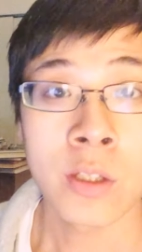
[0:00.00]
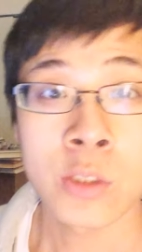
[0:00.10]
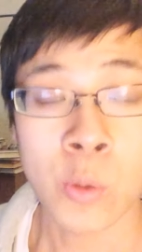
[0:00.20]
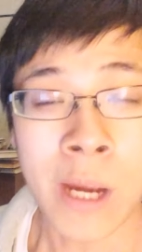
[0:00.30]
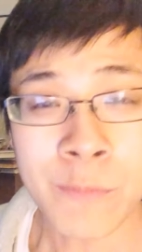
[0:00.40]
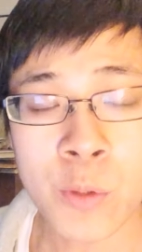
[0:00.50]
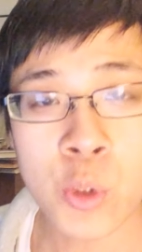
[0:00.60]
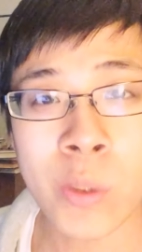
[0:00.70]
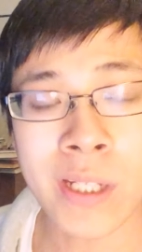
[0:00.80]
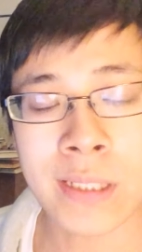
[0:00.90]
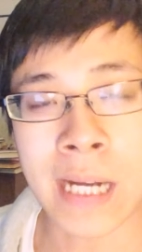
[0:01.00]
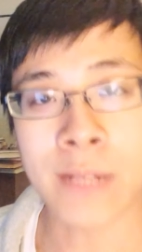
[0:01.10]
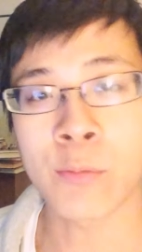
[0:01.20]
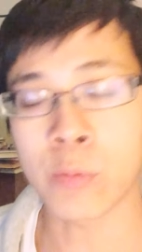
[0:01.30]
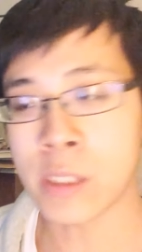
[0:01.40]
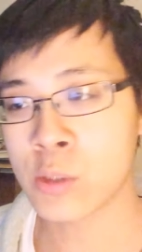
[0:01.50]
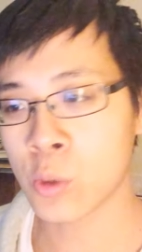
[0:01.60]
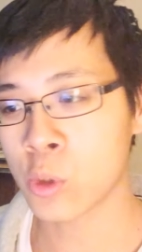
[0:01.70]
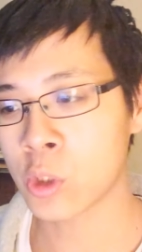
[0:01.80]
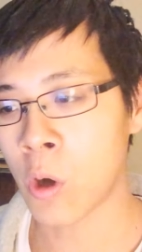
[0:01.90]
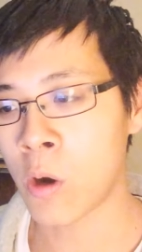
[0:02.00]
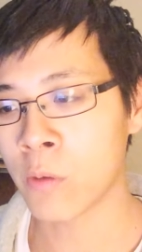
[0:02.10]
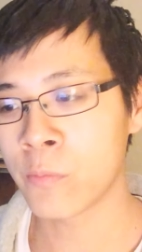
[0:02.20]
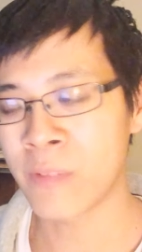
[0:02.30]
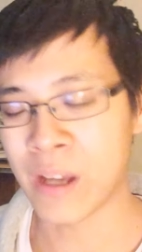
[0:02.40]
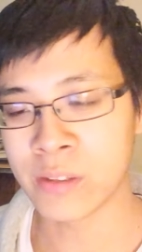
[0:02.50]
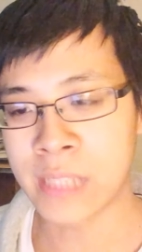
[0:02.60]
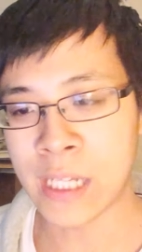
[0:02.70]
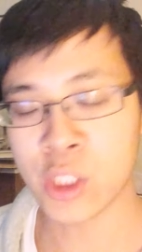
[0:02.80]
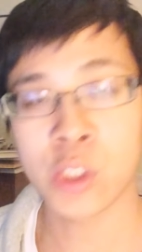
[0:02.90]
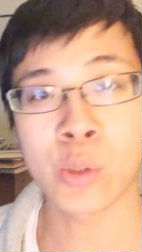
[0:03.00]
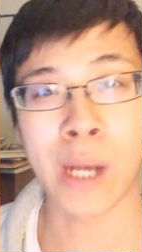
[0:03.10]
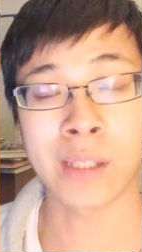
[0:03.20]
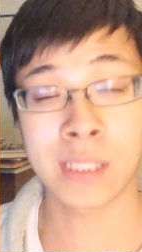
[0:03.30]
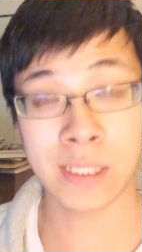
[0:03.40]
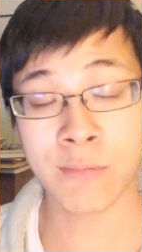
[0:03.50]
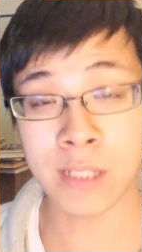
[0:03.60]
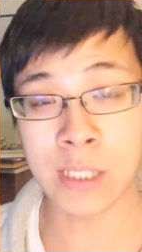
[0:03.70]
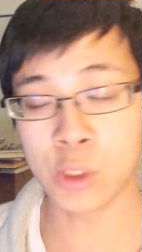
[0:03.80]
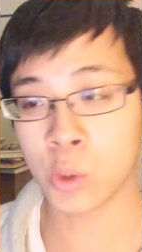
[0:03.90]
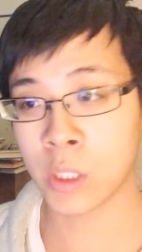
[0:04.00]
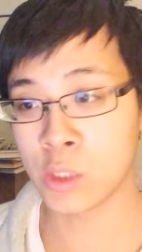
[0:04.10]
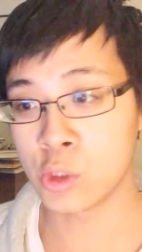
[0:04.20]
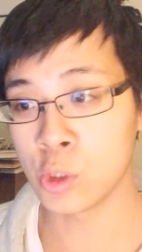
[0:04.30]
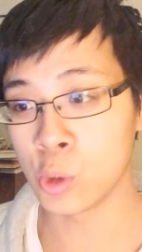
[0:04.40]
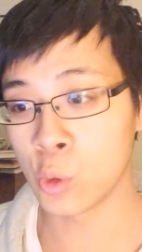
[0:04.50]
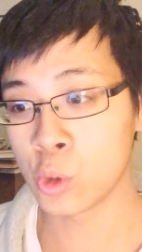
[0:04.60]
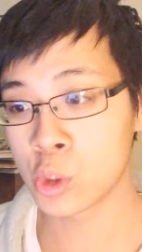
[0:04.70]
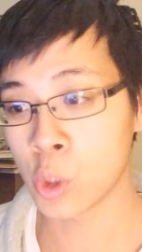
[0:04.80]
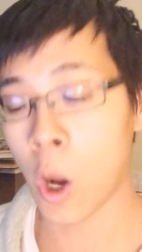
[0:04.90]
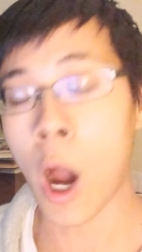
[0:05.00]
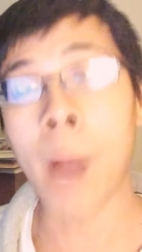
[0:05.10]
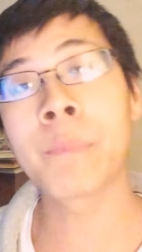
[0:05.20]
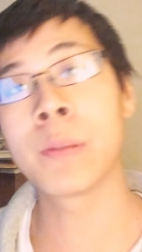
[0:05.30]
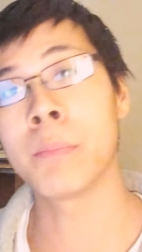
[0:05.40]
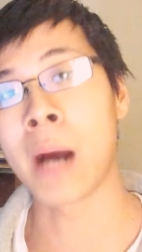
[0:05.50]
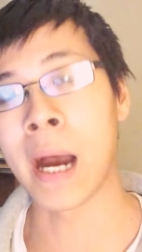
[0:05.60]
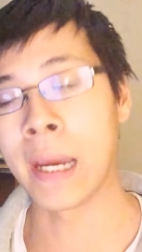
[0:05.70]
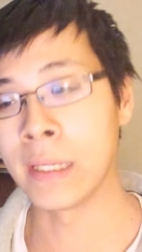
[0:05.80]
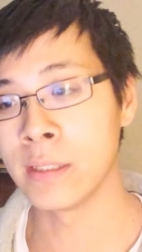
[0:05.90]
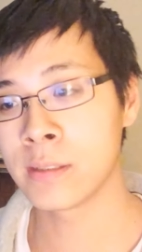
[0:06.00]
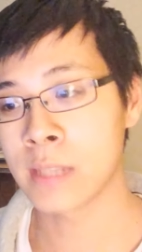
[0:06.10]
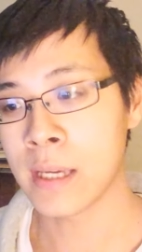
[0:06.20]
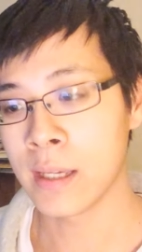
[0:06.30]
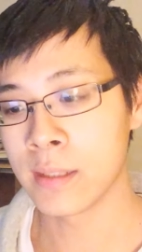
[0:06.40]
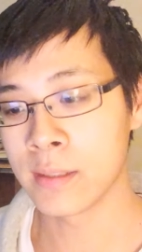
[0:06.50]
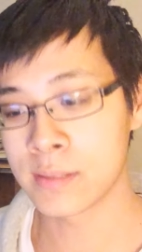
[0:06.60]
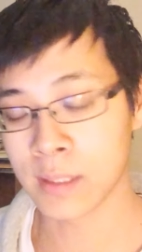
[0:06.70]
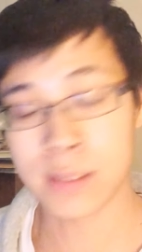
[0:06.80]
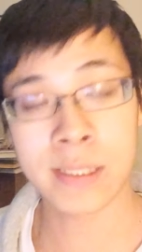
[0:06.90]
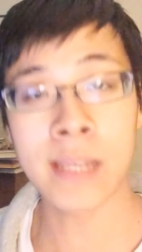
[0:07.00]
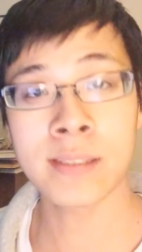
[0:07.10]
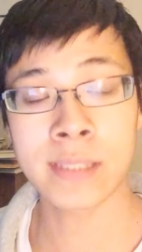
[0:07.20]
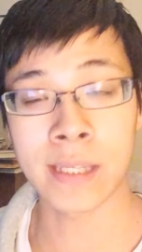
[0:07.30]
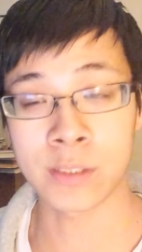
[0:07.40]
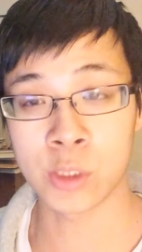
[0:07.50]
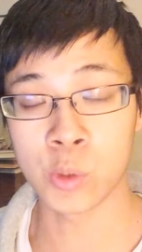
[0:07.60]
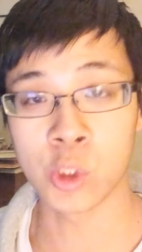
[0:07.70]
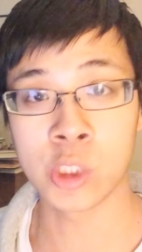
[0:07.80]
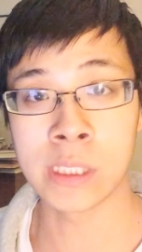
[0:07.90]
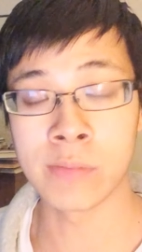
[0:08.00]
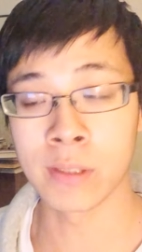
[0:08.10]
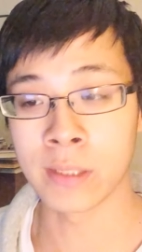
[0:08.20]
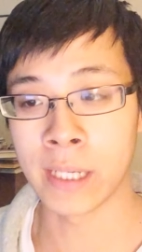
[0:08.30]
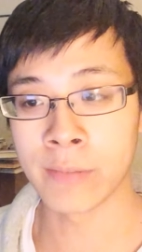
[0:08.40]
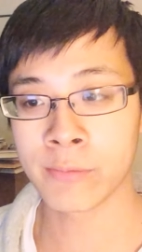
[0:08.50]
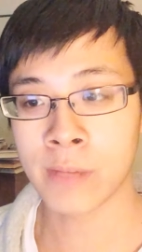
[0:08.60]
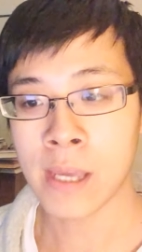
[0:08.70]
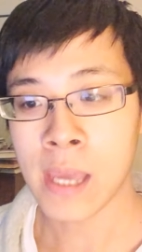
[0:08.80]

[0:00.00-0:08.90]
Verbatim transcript: So after doing a lot of research on foundational activities you can do to optimize the success that you achieve in life,